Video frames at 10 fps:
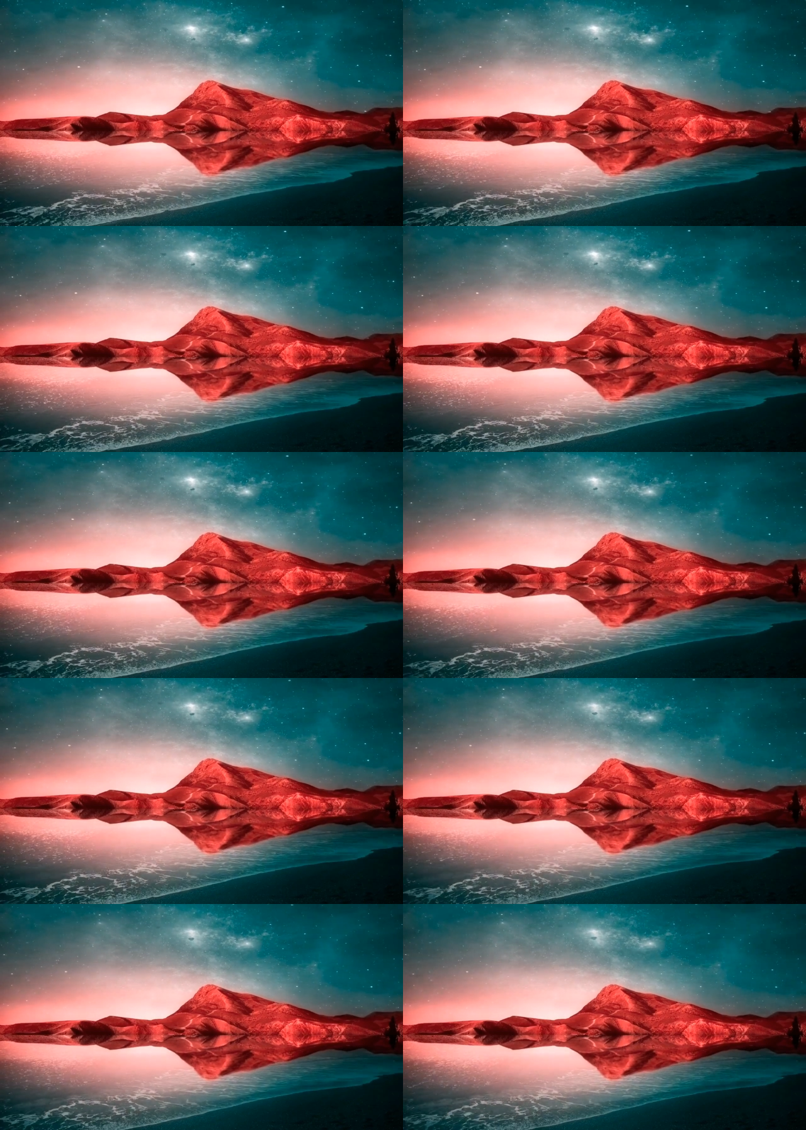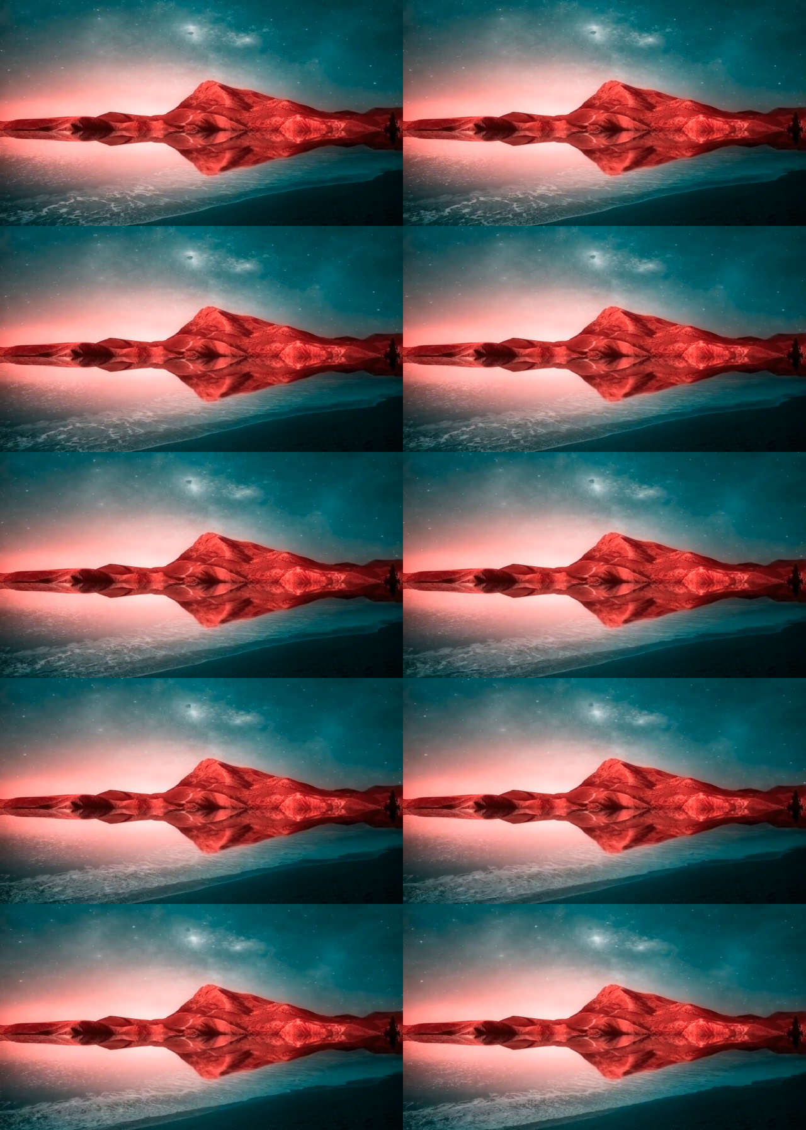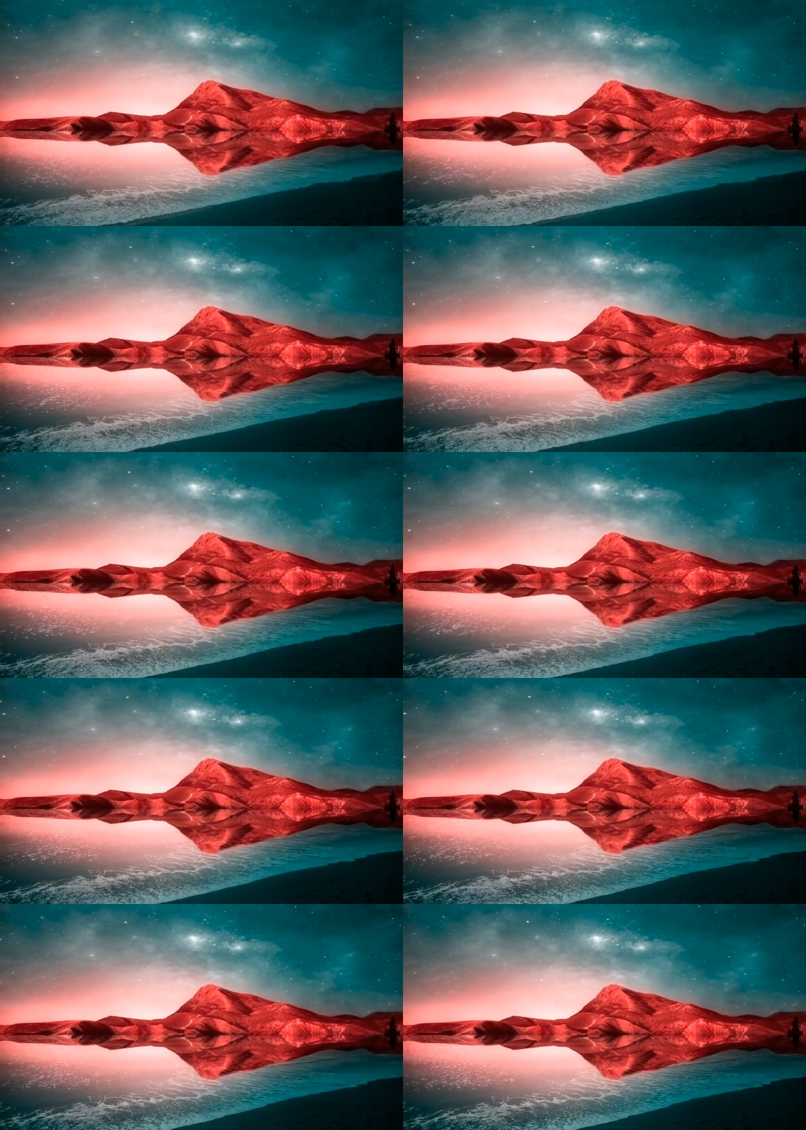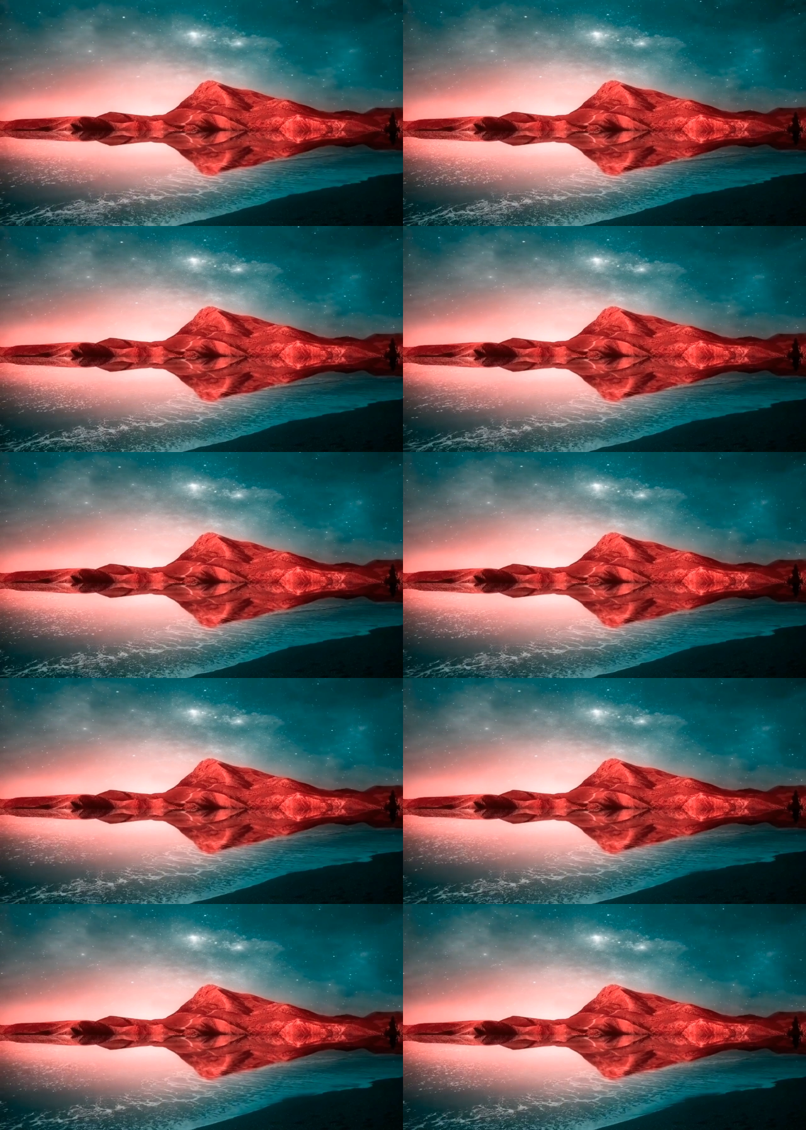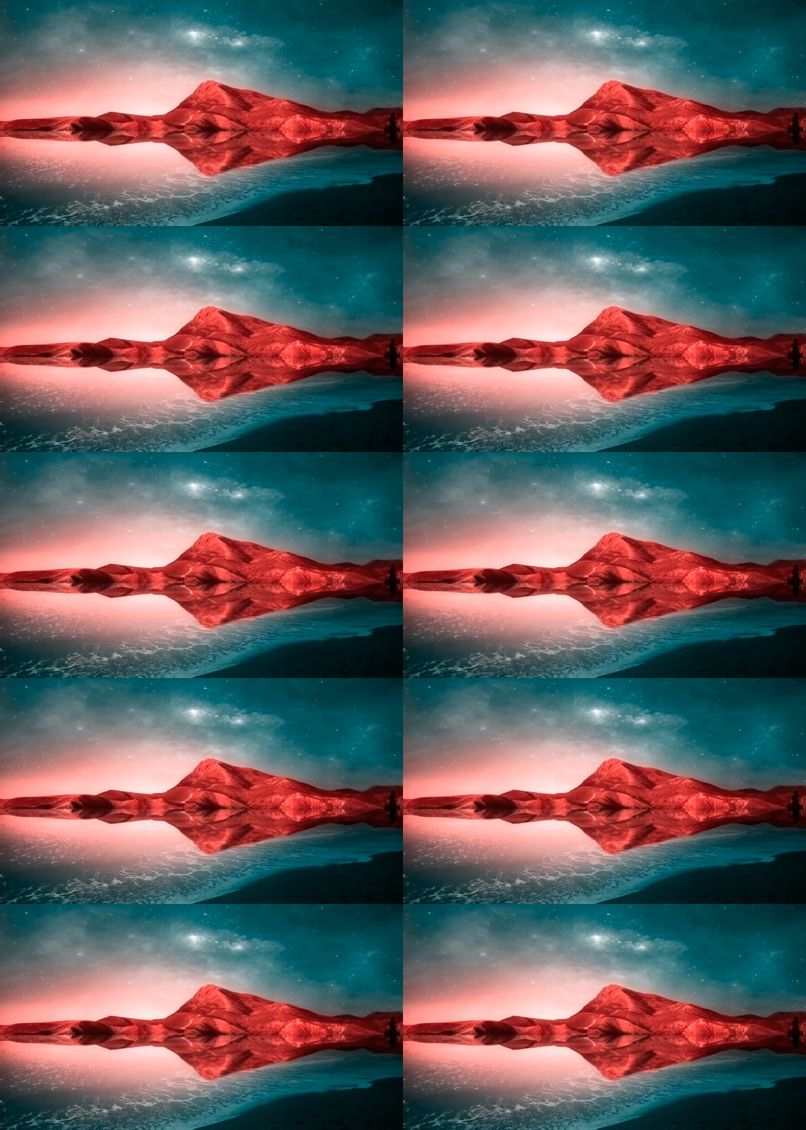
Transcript: [unreadable: no face in view]